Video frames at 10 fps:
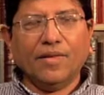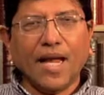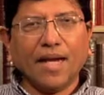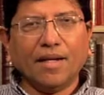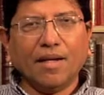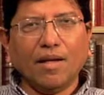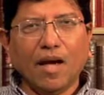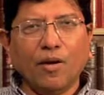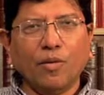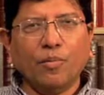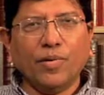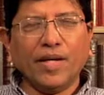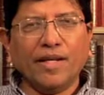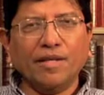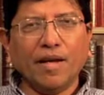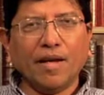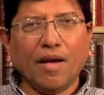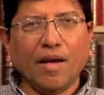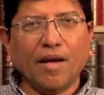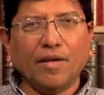that our brain
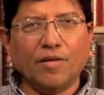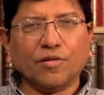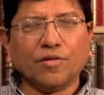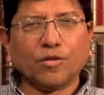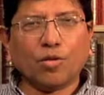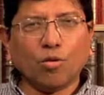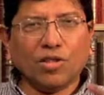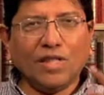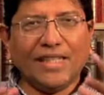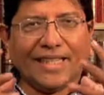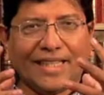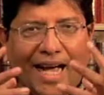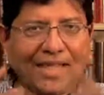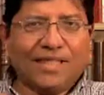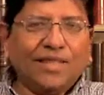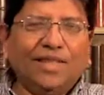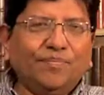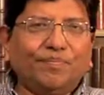is totally gathered,